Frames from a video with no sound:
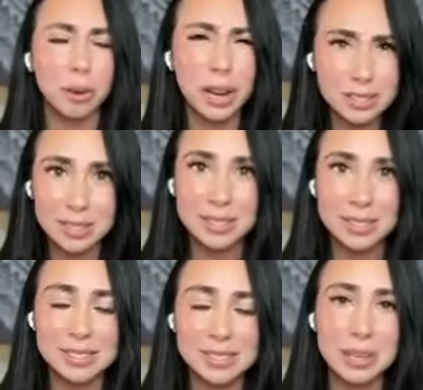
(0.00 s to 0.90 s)

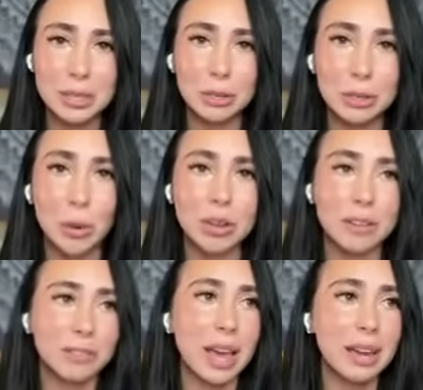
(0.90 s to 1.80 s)
priceless, and
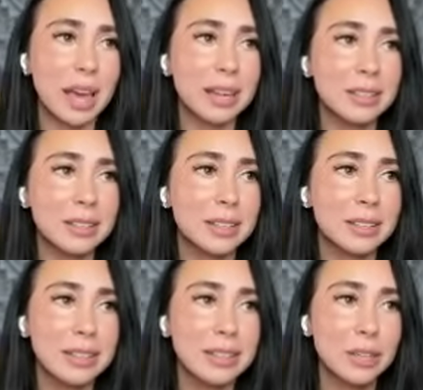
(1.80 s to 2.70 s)
if that ended